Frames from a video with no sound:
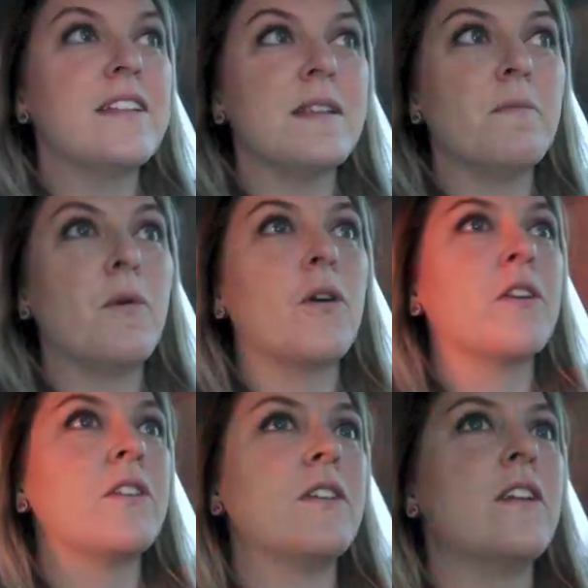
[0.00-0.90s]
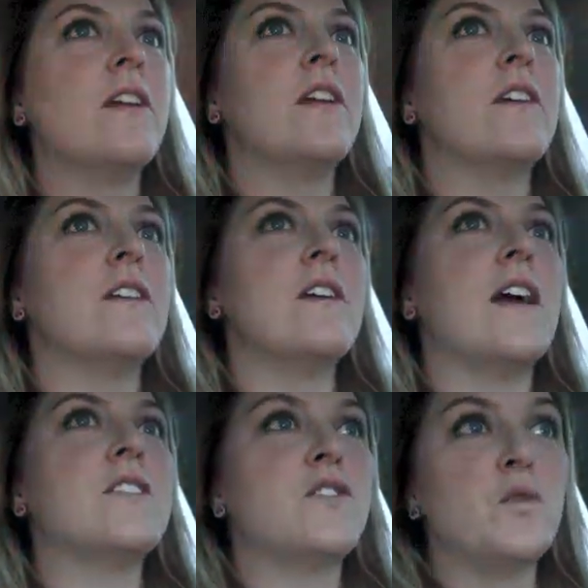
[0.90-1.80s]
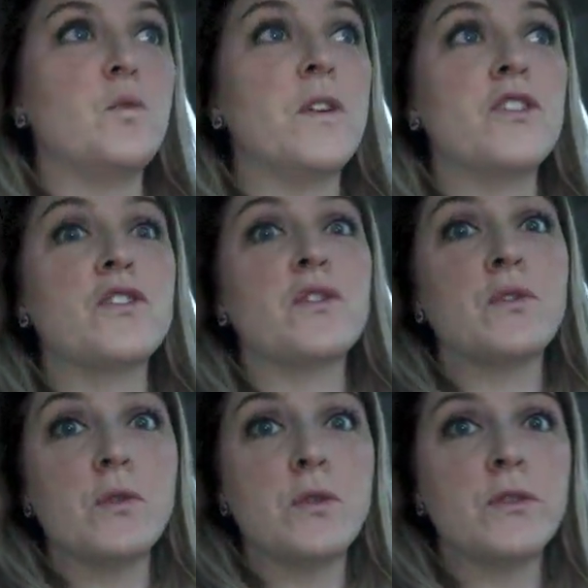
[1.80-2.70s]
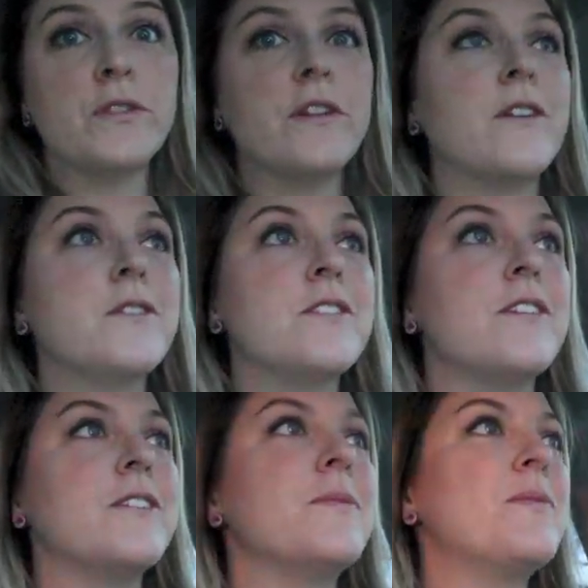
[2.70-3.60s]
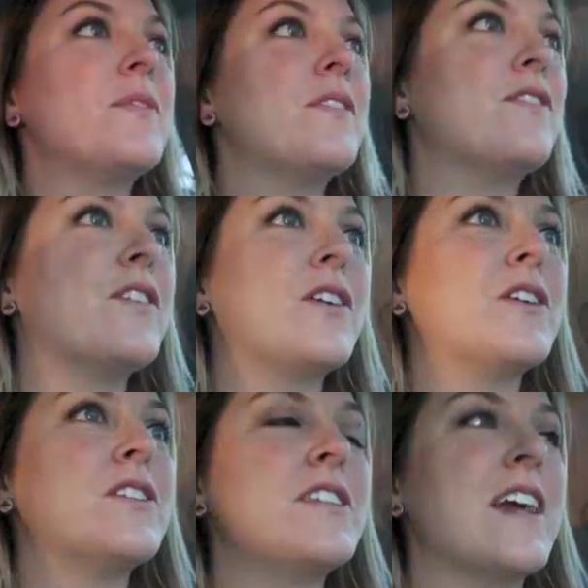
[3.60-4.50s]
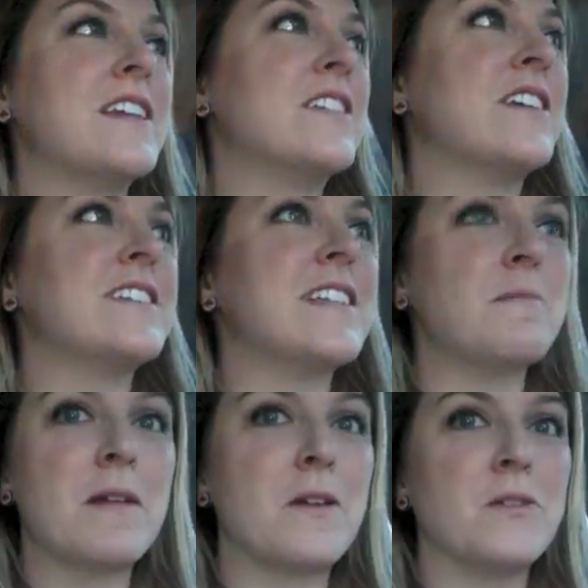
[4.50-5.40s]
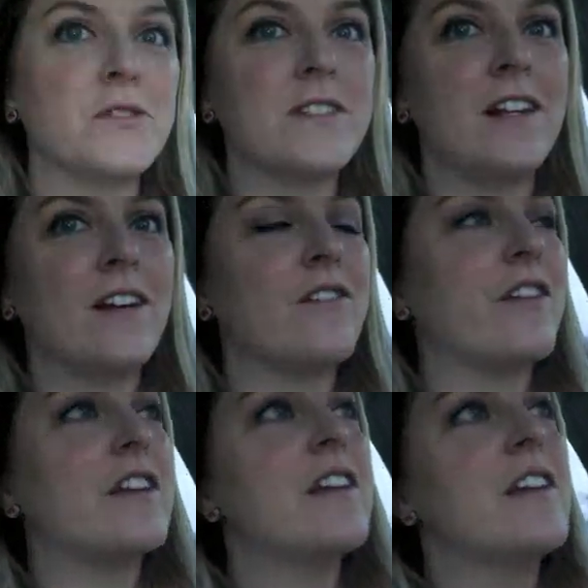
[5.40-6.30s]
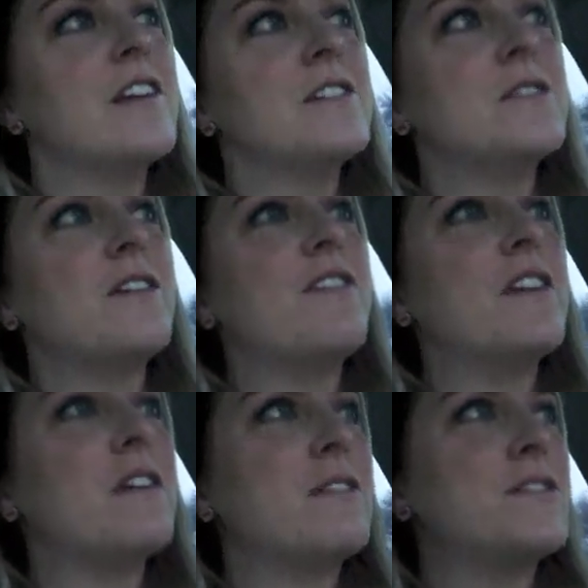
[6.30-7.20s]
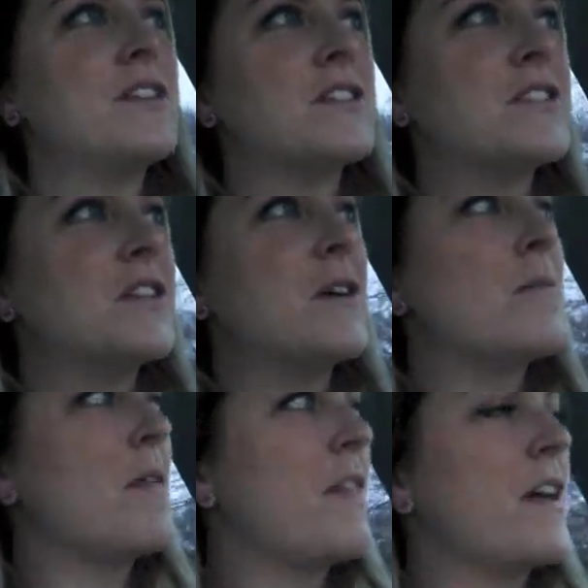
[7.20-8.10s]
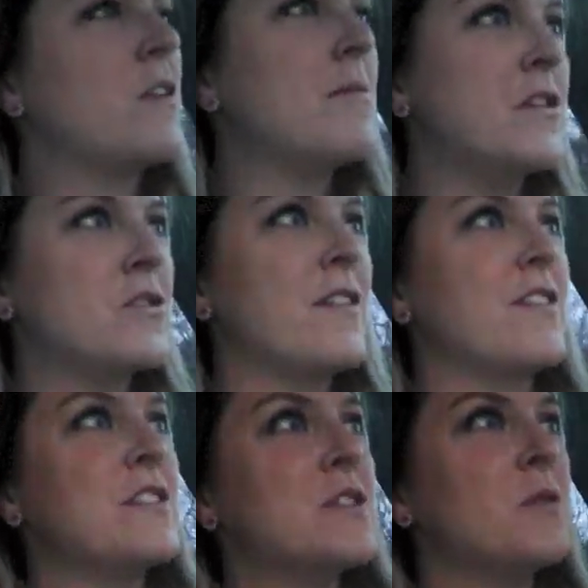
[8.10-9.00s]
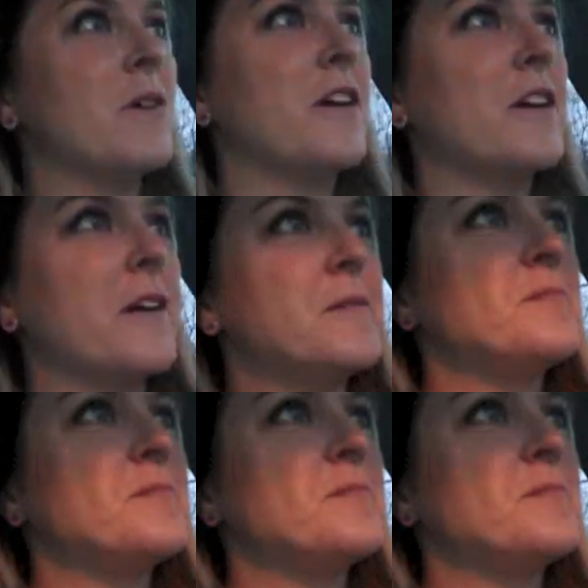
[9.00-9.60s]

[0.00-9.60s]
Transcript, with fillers: it's important as to which school to go to for diagnostic medical sonography. So I figured I would talk to y'all about that on my drive into work.